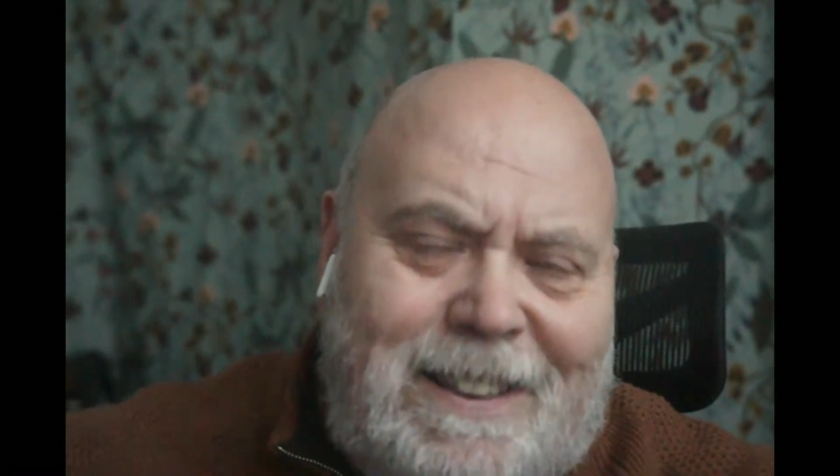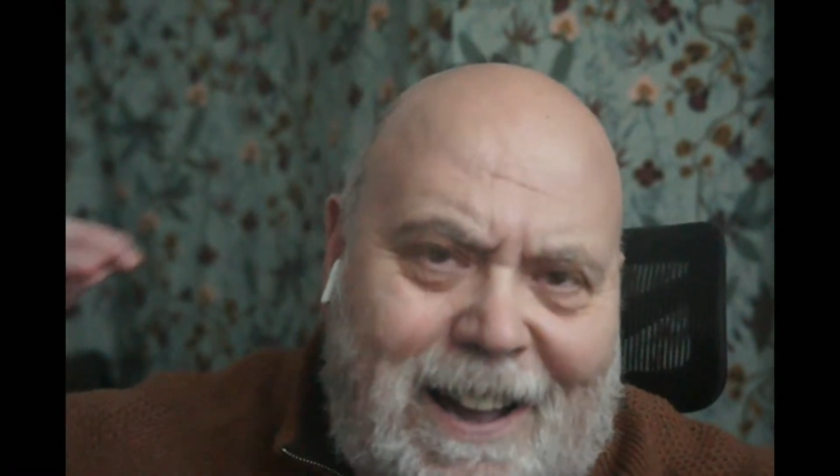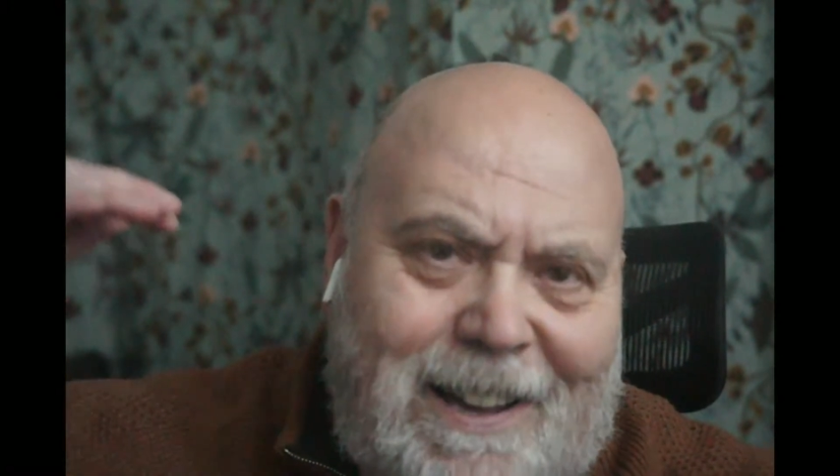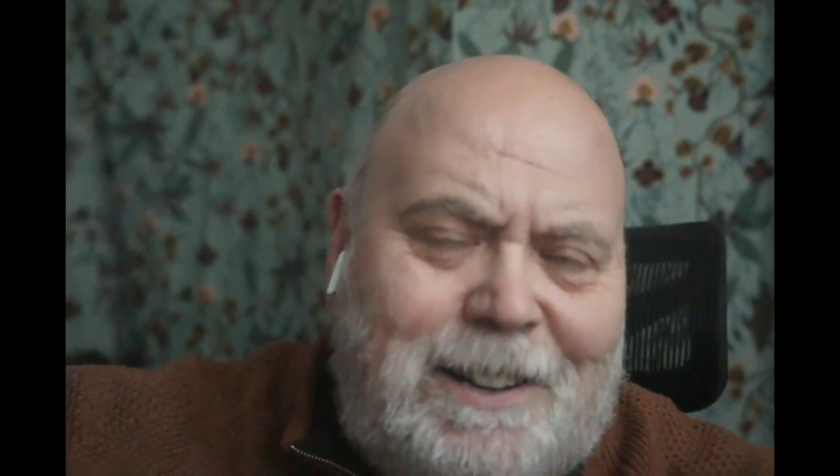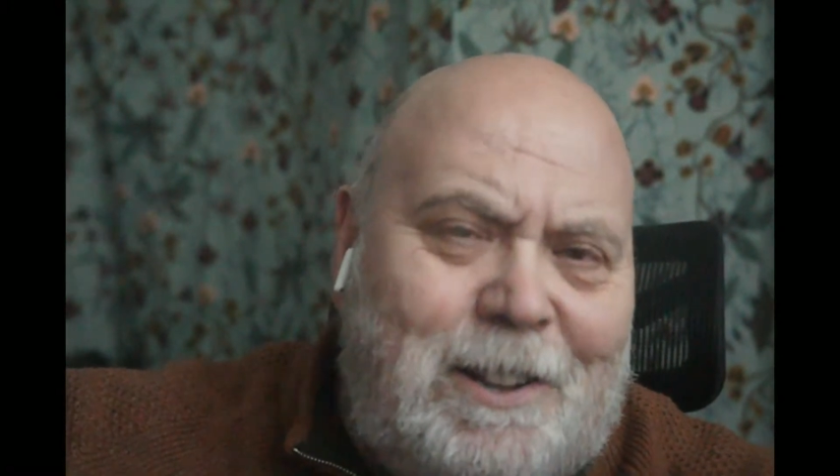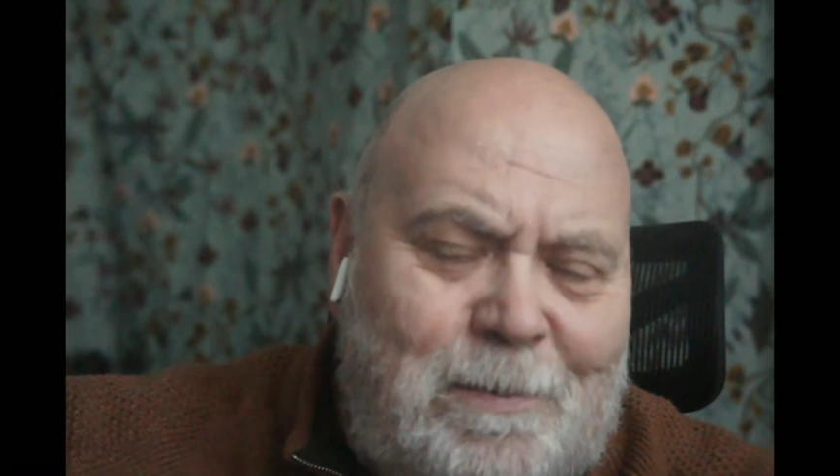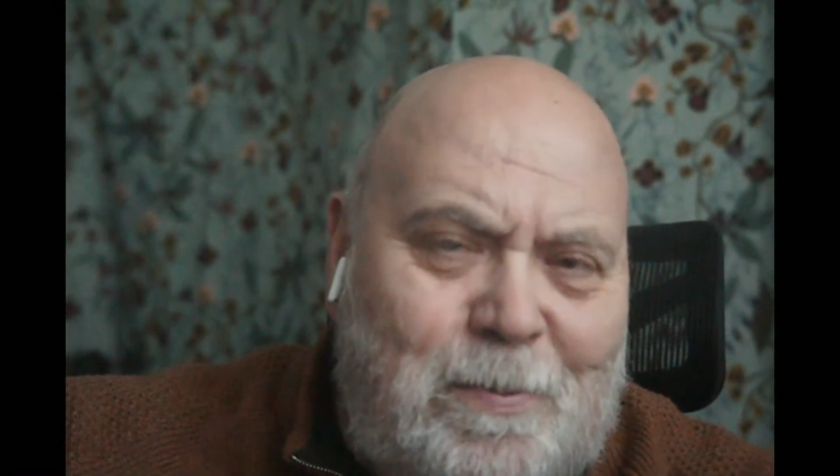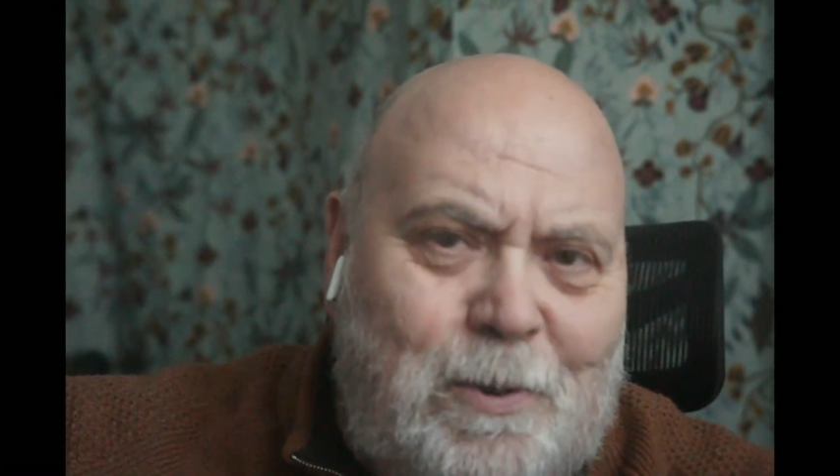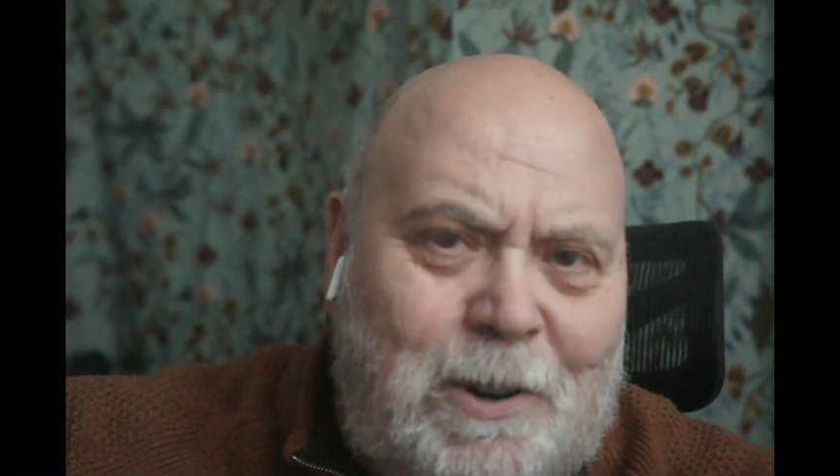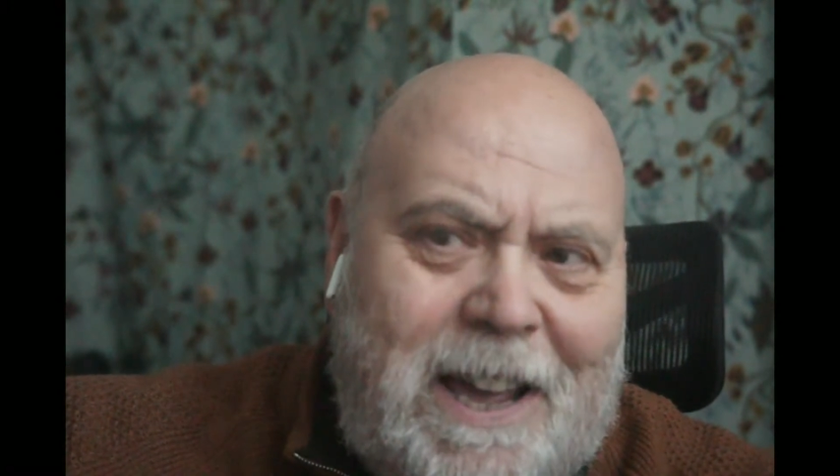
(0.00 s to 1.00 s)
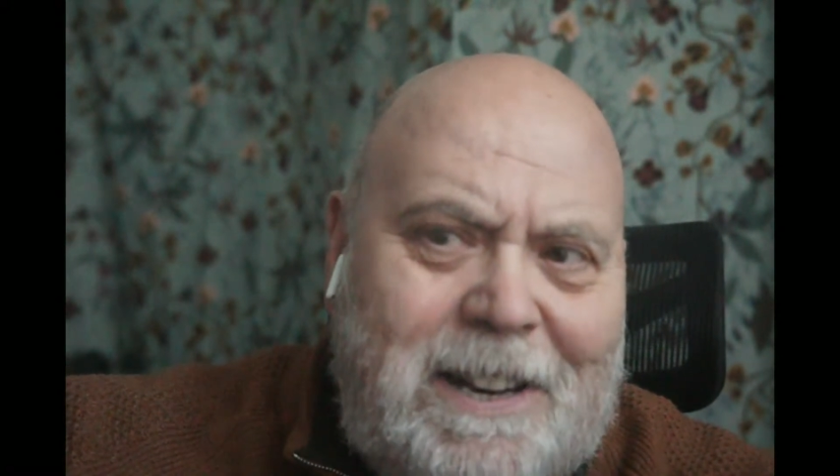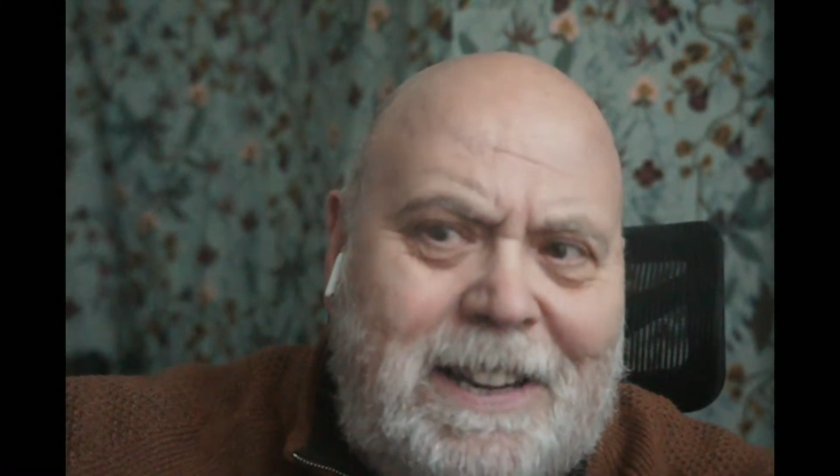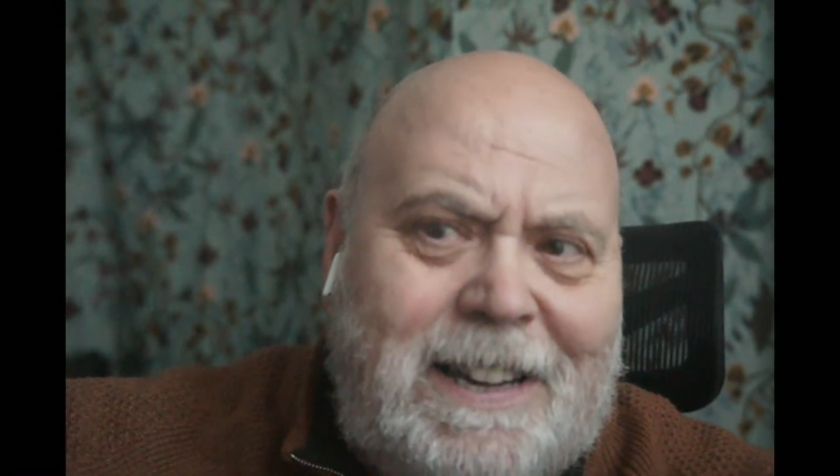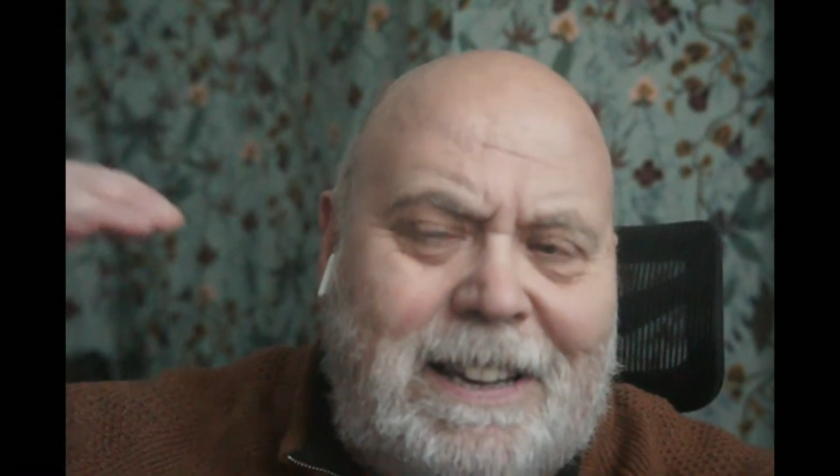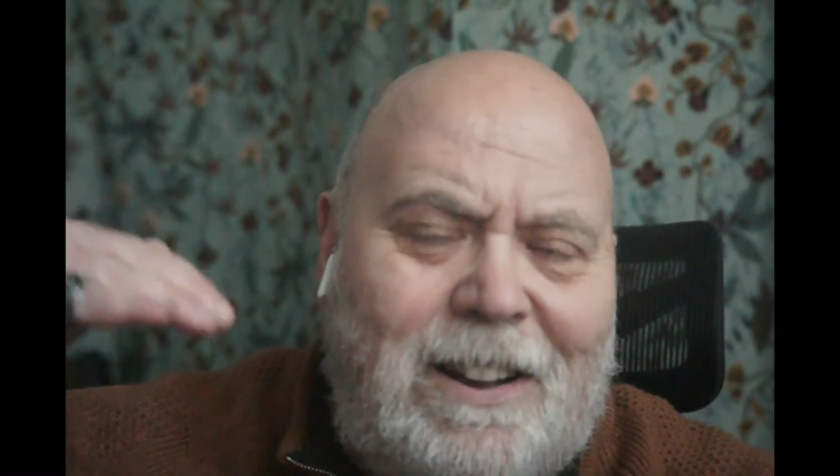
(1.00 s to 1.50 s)
under the broad
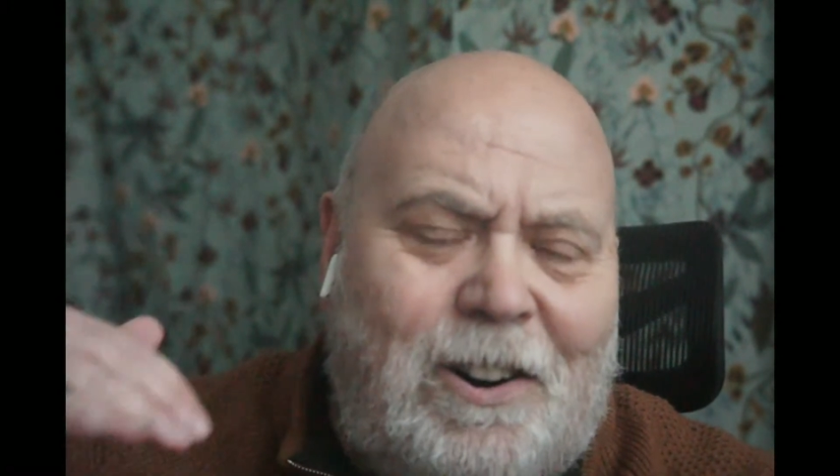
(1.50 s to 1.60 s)
heading